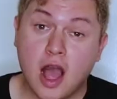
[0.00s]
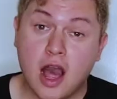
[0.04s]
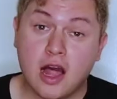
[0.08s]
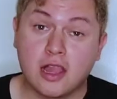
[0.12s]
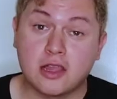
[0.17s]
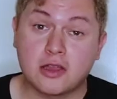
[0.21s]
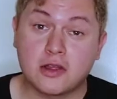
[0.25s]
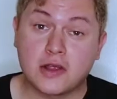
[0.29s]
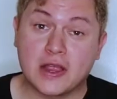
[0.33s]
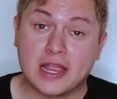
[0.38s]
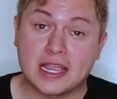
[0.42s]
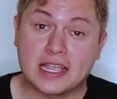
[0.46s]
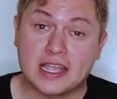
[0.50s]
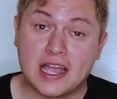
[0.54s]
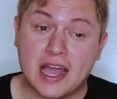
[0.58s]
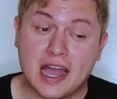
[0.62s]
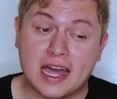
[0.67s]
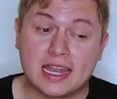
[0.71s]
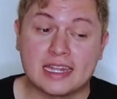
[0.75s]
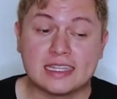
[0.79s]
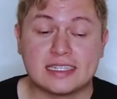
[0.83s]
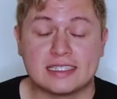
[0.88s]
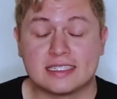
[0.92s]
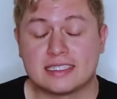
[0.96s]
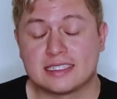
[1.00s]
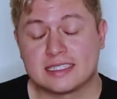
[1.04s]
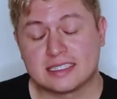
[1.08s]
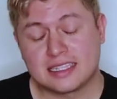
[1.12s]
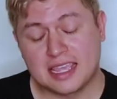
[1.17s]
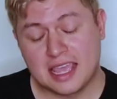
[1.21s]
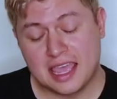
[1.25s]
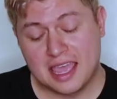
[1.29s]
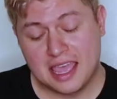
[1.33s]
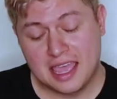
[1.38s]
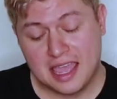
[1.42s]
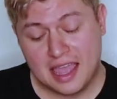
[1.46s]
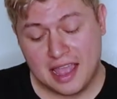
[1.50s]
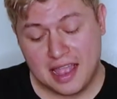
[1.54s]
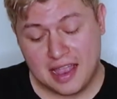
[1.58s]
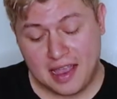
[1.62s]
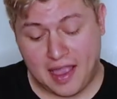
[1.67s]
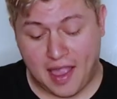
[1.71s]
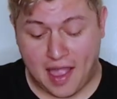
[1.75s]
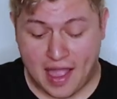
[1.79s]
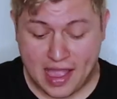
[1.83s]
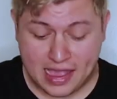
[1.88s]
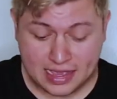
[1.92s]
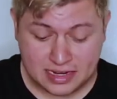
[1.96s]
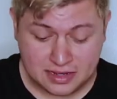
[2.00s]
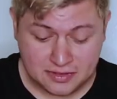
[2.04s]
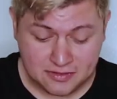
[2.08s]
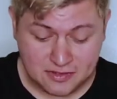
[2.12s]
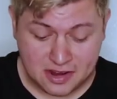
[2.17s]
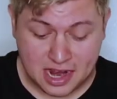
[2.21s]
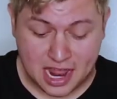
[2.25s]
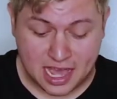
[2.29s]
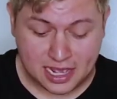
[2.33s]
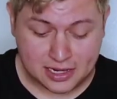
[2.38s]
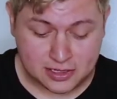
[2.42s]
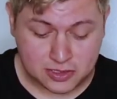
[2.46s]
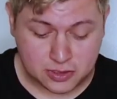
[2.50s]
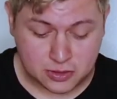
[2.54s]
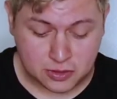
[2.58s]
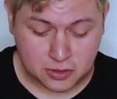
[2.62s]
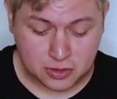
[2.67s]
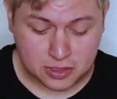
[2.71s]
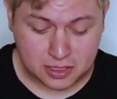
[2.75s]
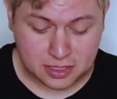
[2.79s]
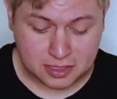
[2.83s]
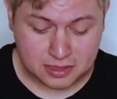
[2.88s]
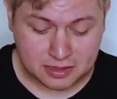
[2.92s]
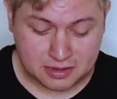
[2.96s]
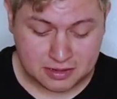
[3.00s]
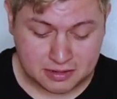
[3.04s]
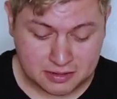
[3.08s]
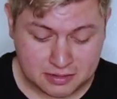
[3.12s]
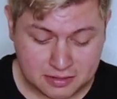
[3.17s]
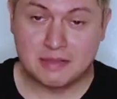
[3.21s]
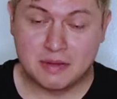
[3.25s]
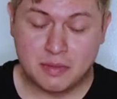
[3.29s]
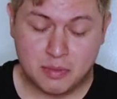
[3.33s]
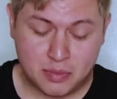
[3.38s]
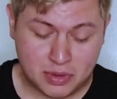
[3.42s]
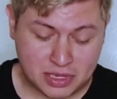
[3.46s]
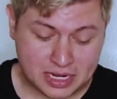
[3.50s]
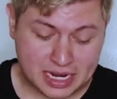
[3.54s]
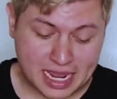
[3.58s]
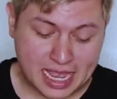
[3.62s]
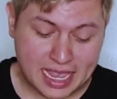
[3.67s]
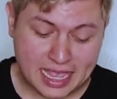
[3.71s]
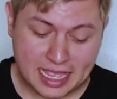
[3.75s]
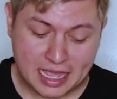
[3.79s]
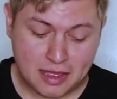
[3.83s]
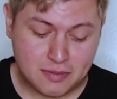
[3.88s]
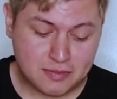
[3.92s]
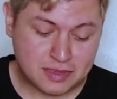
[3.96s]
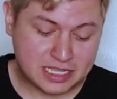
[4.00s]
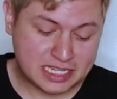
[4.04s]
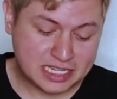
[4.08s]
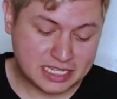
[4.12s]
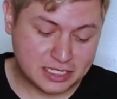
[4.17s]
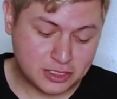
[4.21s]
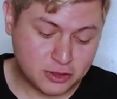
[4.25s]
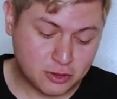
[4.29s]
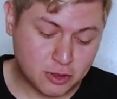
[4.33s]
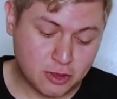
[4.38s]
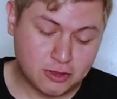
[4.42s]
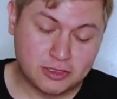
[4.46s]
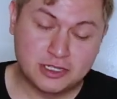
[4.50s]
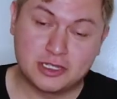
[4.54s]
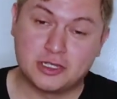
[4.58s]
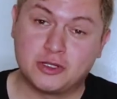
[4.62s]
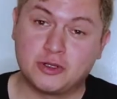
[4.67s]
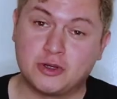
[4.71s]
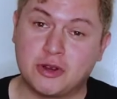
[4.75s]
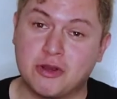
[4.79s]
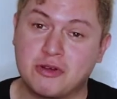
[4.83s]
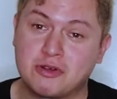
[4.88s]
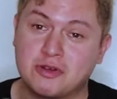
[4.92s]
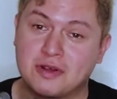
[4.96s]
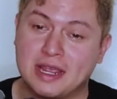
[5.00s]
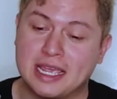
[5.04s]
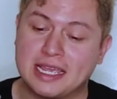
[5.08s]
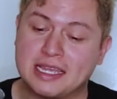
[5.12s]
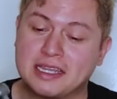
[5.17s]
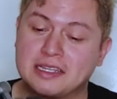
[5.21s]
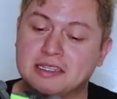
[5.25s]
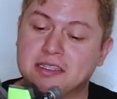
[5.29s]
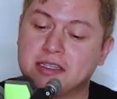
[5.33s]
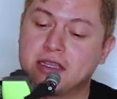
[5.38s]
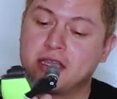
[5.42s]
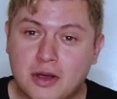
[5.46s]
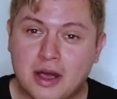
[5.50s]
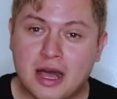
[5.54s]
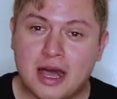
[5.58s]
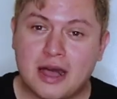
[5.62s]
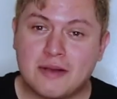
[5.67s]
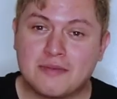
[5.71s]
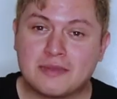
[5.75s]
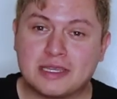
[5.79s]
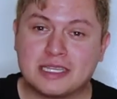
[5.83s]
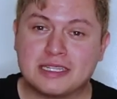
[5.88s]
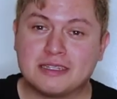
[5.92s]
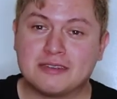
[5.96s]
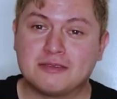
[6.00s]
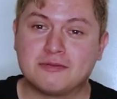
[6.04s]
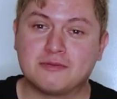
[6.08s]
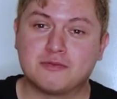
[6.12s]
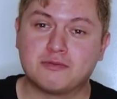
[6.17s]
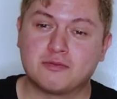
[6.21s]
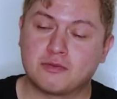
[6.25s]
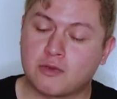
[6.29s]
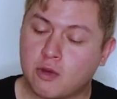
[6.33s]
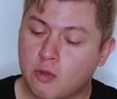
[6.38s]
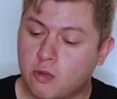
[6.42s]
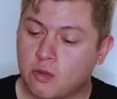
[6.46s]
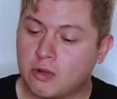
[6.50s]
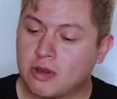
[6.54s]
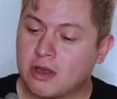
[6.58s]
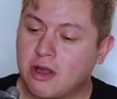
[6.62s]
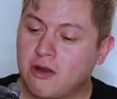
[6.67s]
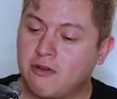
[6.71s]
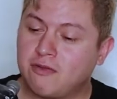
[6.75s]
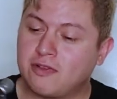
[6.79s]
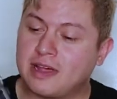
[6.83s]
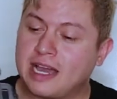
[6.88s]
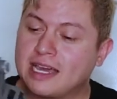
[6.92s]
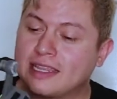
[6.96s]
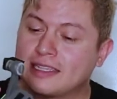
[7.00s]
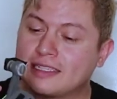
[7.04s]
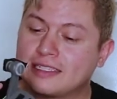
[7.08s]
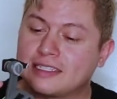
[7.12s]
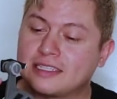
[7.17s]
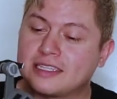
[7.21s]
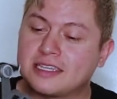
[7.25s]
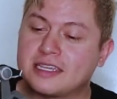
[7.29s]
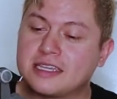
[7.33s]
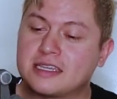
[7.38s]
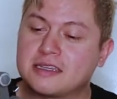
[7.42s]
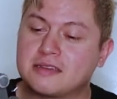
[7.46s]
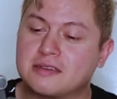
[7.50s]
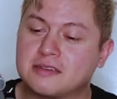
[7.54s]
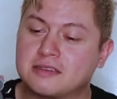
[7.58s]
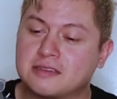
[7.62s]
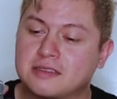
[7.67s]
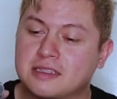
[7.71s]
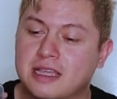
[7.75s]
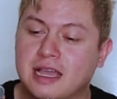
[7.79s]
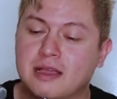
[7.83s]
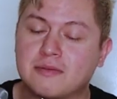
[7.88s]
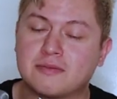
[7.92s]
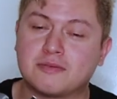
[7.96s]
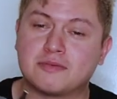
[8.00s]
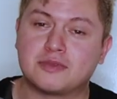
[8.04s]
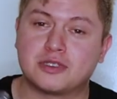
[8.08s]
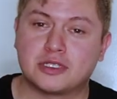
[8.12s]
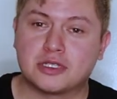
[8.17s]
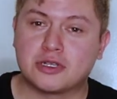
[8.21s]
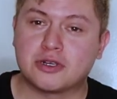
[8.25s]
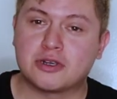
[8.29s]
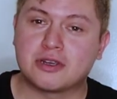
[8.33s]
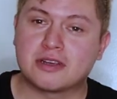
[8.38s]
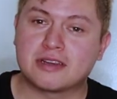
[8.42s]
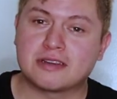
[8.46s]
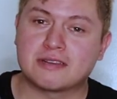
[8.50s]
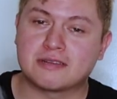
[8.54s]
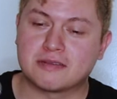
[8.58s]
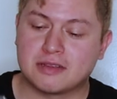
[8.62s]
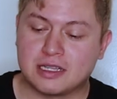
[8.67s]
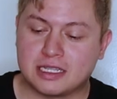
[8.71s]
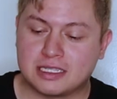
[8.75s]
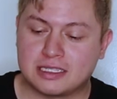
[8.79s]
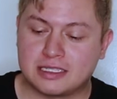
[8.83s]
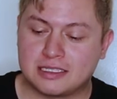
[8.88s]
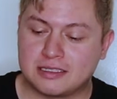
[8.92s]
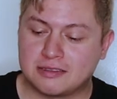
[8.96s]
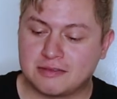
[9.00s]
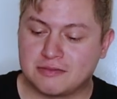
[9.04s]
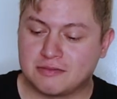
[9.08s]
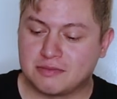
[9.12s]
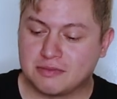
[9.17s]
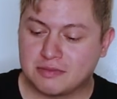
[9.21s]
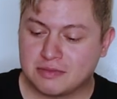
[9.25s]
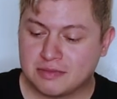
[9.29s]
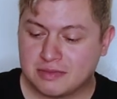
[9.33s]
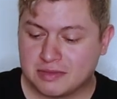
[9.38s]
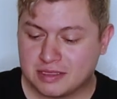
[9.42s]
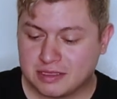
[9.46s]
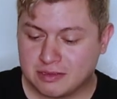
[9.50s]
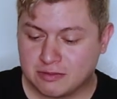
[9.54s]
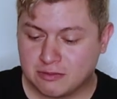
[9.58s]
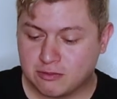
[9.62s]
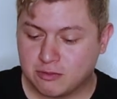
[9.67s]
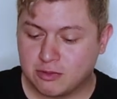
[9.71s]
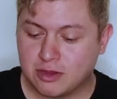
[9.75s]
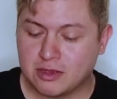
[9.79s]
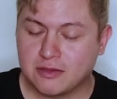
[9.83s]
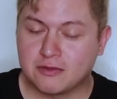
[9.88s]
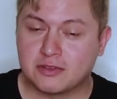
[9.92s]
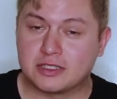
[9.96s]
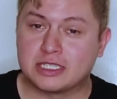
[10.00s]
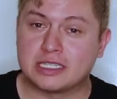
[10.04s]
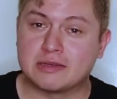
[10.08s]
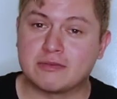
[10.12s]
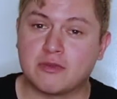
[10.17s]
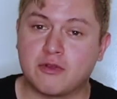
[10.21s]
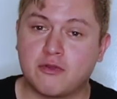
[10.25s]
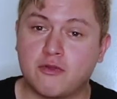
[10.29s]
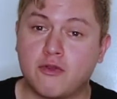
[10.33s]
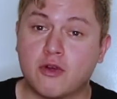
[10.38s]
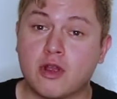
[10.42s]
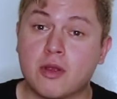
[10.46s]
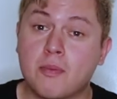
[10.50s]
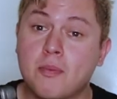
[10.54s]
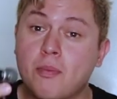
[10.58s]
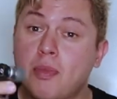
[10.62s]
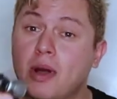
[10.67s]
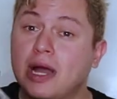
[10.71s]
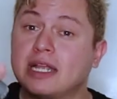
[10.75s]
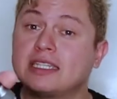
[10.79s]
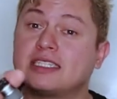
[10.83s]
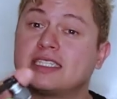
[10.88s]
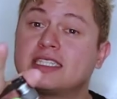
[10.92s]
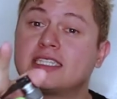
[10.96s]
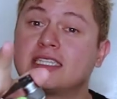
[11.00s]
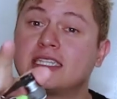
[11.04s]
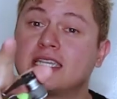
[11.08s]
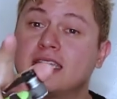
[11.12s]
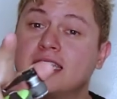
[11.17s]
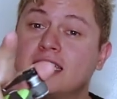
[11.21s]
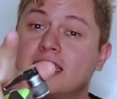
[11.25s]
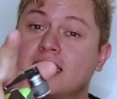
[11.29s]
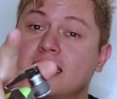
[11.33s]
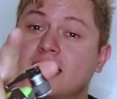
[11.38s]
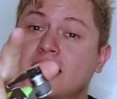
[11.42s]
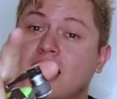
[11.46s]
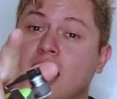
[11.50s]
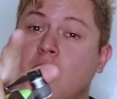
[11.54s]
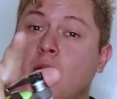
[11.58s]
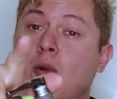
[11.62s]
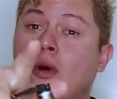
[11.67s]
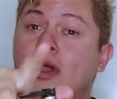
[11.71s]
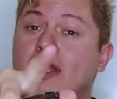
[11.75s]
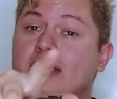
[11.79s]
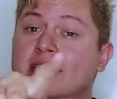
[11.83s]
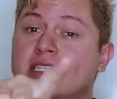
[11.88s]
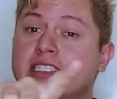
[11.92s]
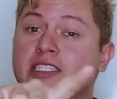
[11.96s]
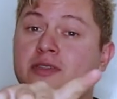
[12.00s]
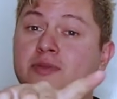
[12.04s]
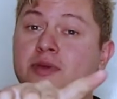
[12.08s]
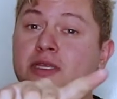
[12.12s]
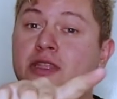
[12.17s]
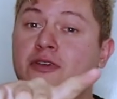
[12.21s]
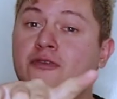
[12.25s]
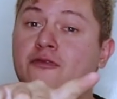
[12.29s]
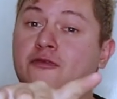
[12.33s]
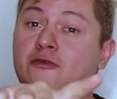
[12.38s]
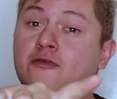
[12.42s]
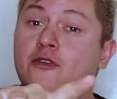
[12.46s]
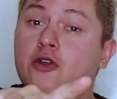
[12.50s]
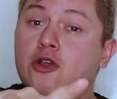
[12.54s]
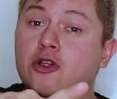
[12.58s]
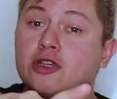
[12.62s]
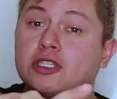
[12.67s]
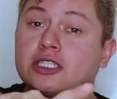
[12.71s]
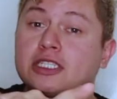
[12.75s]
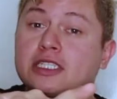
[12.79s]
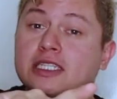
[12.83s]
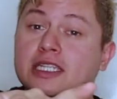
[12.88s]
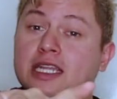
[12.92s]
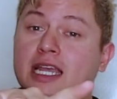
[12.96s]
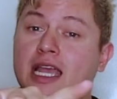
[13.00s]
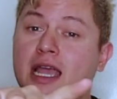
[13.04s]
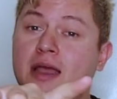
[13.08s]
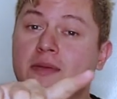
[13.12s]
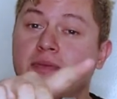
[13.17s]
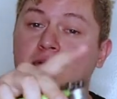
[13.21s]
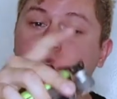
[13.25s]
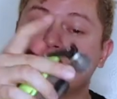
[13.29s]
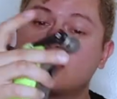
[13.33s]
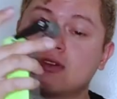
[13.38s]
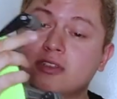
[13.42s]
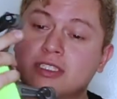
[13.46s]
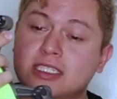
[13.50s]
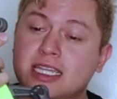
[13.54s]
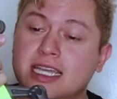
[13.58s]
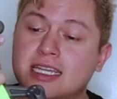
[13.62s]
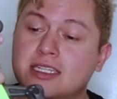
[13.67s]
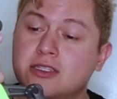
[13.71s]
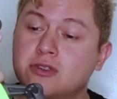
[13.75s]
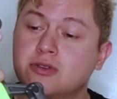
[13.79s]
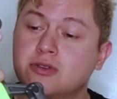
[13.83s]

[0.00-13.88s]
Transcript: color I got is kind of an eyesore. But hey, I mean, a drone's a drone, right? Well, I mean, we'll go fly this thing. I'm sure it's what you've seen before, but I want this to be the first episode of Tech